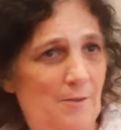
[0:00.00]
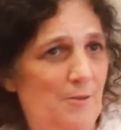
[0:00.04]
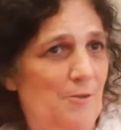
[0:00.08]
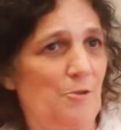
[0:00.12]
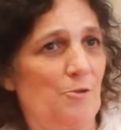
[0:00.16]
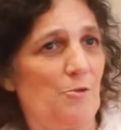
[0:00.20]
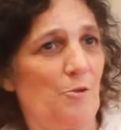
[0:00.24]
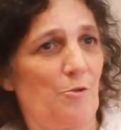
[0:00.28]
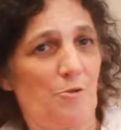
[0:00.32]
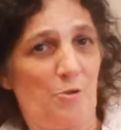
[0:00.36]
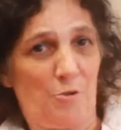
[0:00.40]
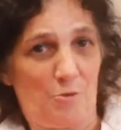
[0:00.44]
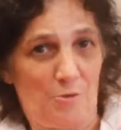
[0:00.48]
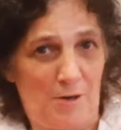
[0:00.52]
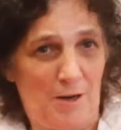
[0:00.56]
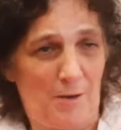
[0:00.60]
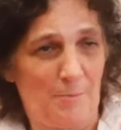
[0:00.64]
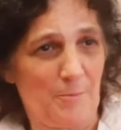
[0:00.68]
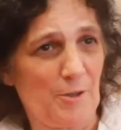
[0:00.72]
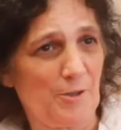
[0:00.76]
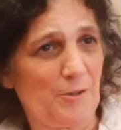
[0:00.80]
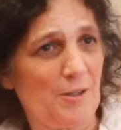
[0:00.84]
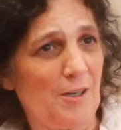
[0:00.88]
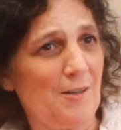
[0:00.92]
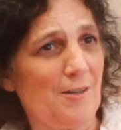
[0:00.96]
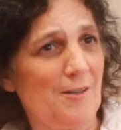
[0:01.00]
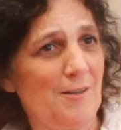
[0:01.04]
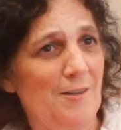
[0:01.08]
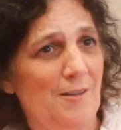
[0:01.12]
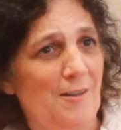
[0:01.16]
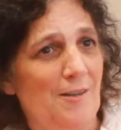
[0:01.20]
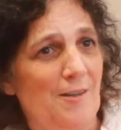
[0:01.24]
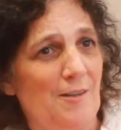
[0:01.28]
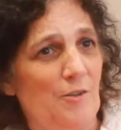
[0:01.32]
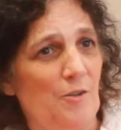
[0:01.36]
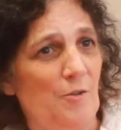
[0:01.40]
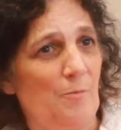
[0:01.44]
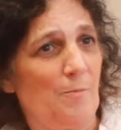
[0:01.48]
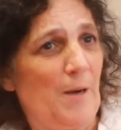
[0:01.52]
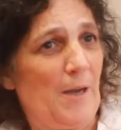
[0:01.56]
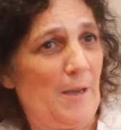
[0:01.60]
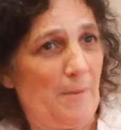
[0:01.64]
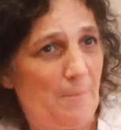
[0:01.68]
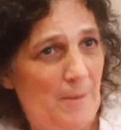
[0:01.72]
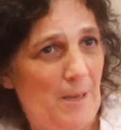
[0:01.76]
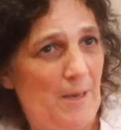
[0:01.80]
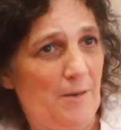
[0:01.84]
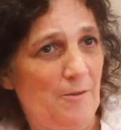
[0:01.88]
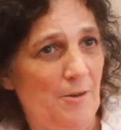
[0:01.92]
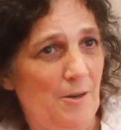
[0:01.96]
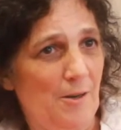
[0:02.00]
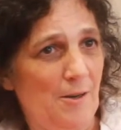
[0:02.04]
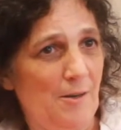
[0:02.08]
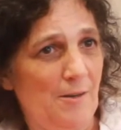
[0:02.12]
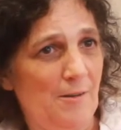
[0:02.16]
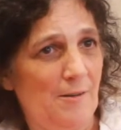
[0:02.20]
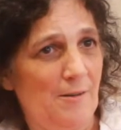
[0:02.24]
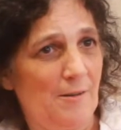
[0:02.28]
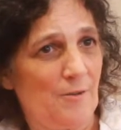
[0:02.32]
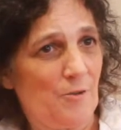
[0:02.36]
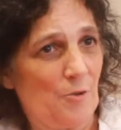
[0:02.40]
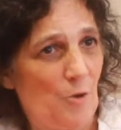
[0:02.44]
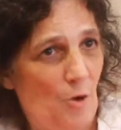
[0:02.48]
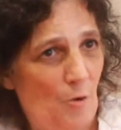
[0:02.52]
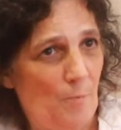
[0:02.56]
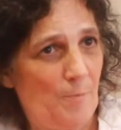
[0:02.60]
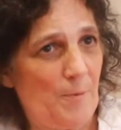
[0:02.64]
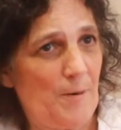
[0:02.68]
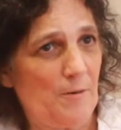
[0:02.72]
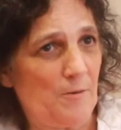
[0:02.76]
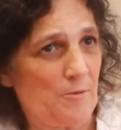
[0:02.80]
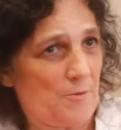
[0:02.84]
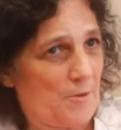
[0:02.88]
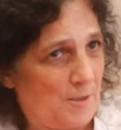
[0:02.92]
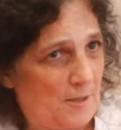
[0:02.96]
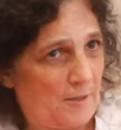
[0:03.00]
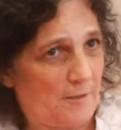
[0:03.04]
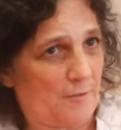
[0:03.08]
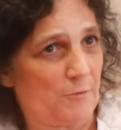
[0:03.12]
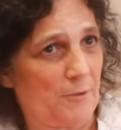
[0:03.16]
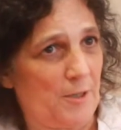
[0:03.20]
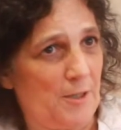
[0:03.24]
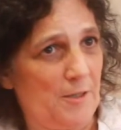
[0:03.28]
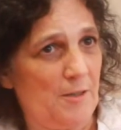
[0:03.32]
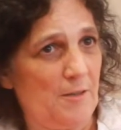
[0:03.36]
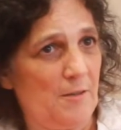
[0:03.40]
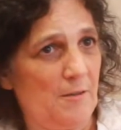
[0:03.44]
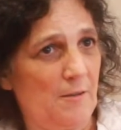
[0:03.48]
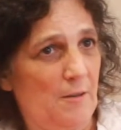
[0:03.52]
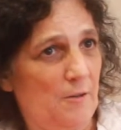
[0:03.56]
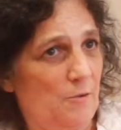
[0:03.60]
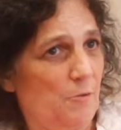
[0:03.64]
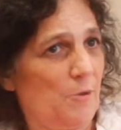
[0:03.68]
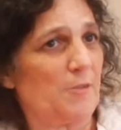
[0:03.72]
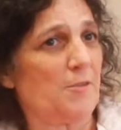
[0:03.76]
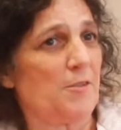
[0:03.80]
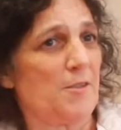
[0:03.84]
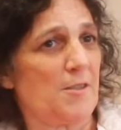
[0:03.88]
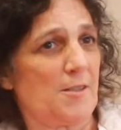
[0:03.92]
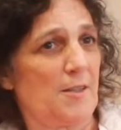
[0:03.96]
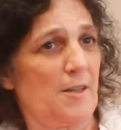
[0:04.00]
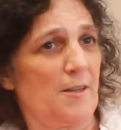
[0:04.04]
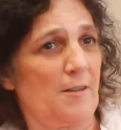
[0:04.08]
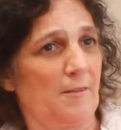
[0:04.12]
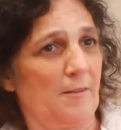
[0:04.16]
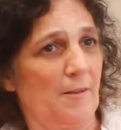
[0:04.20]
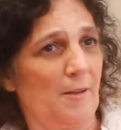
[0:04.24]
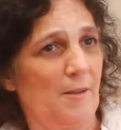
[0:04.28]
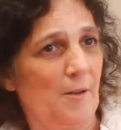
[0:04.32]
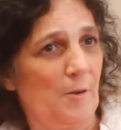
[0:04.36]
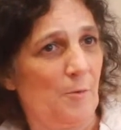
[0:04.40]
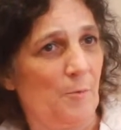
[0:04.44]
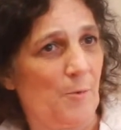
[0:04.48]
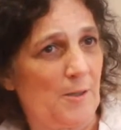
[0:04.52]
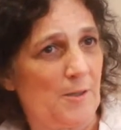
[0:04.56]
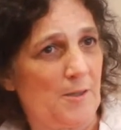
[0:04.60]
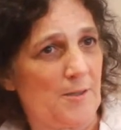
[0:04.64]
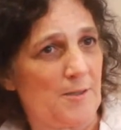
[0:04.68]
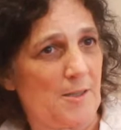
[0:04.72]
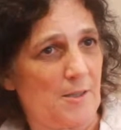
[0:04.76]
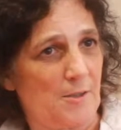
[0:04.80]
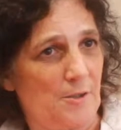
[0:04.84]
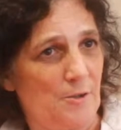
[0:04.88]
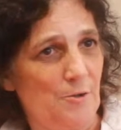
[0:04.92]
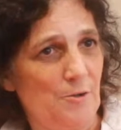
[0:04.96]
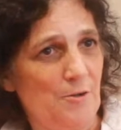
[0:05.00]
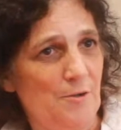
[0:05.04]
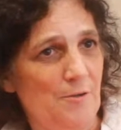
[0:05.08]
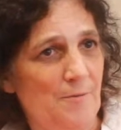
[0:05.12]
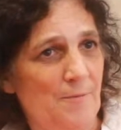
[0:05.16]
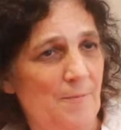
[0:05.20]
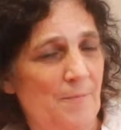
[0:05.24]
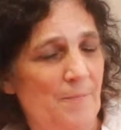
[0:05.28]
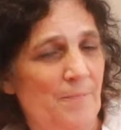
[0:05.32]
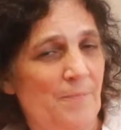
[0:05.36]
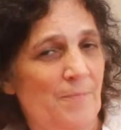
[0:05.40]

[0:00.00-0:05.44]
your camera, you buy a manual, you open, you start reading, and you understand what does it do.